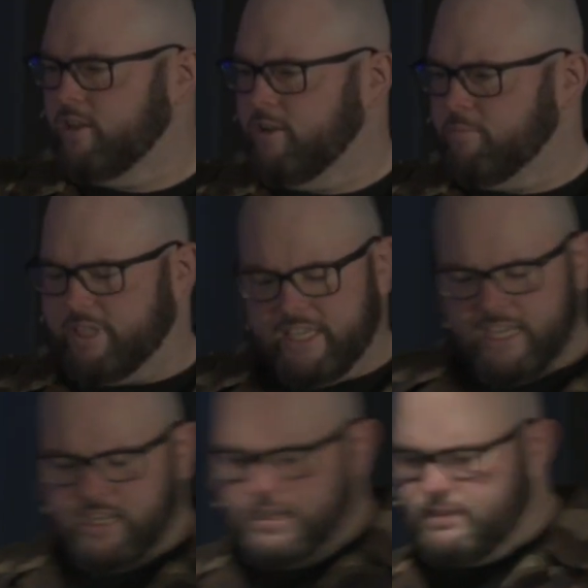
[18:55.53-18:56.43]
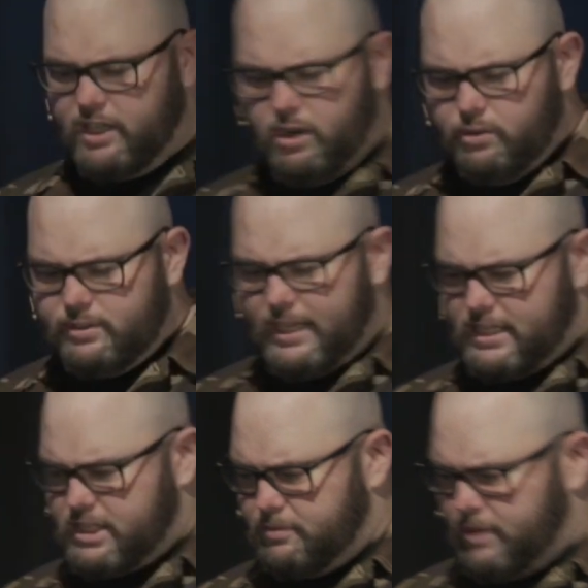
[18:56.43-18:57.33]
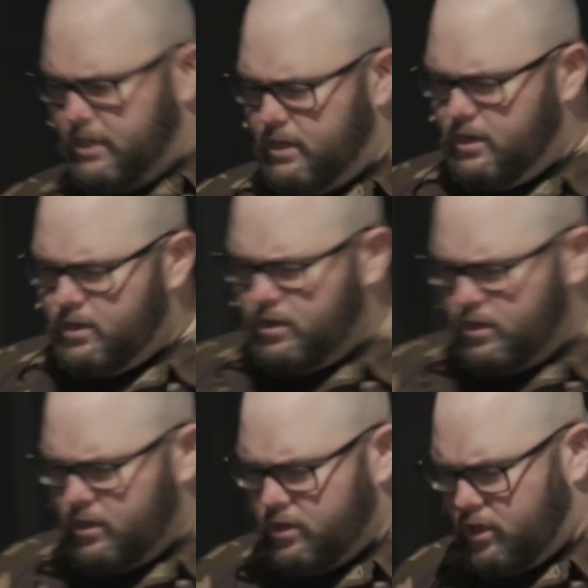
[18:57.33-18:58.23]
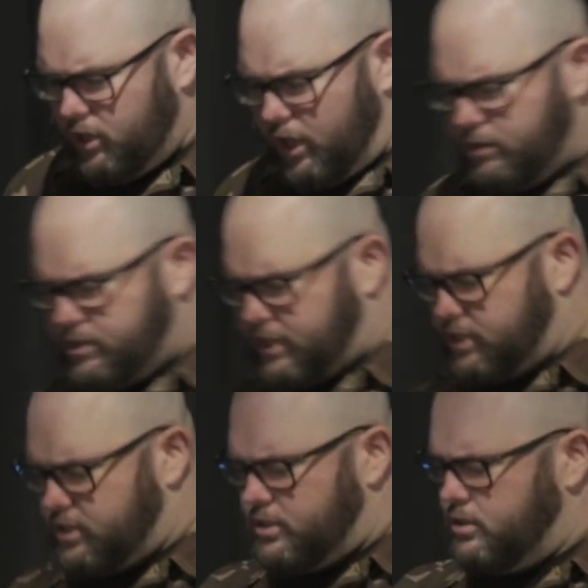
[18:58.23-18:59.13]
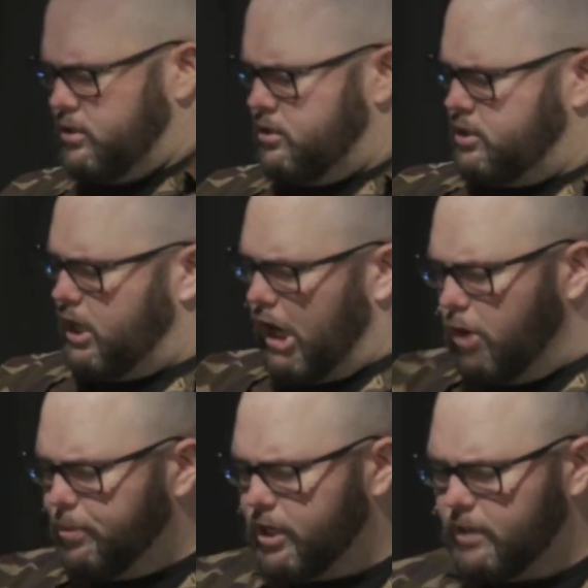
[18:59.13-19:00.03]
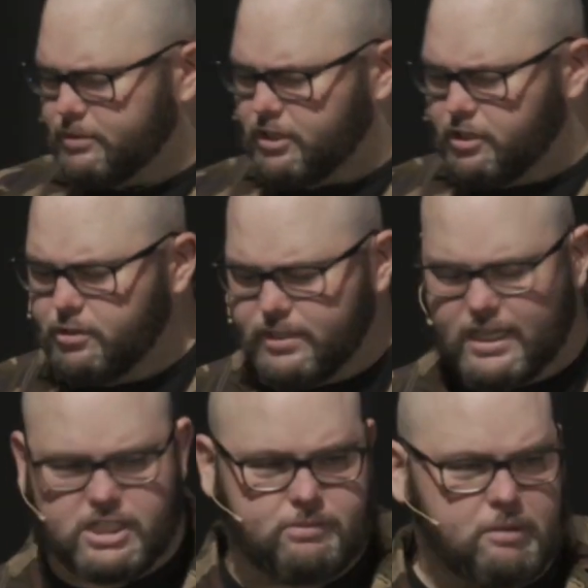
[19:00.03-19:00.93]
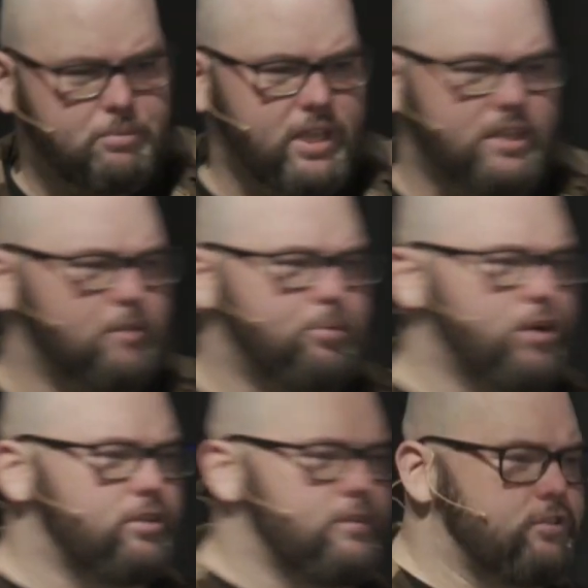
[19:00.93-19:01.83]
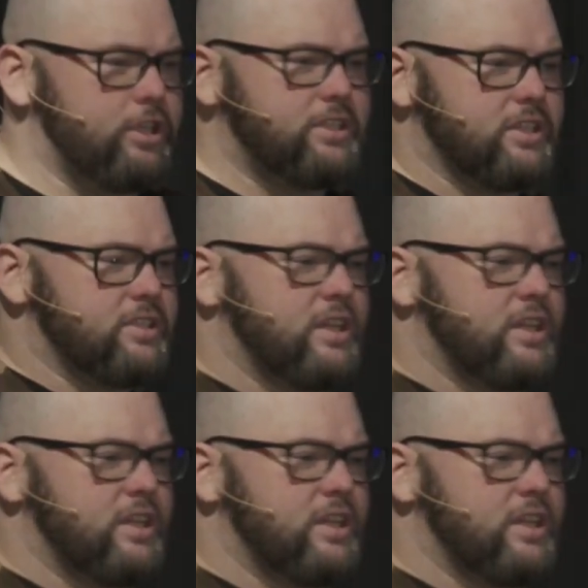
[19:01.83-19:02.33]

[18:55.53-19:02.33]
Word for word: But the end of the Old Testament closes to open up to the New Testament being the birth of Jesus.